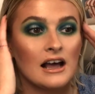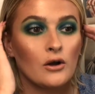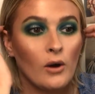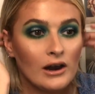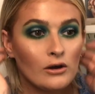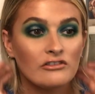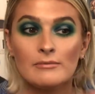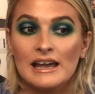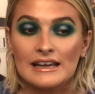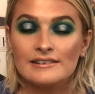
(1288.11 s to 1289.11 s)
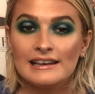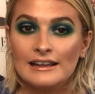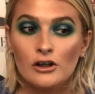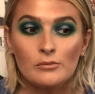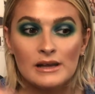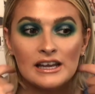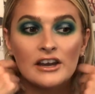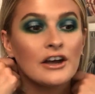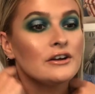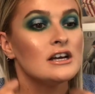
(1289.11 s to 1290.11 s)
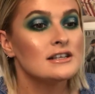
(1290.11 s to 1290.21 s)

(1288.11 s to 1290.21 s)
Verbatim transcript: quite a lot for me, little old me, you know?